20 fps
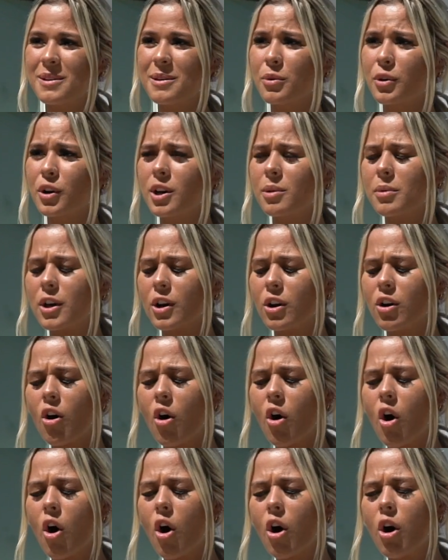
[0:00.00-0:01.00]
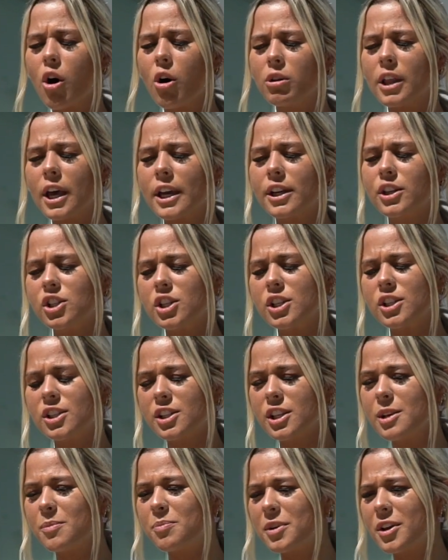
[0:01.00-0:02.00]
People are gonna be like, oh, like she's
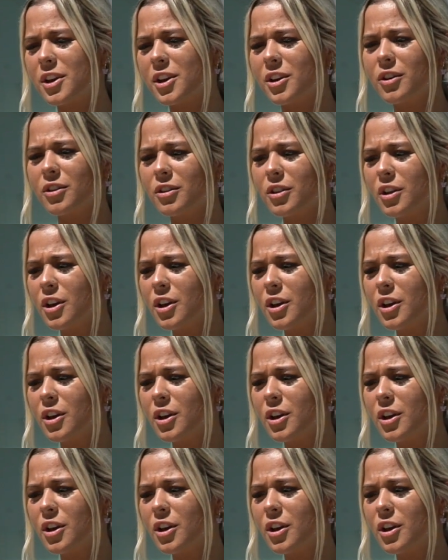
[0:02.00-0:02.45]
sleeping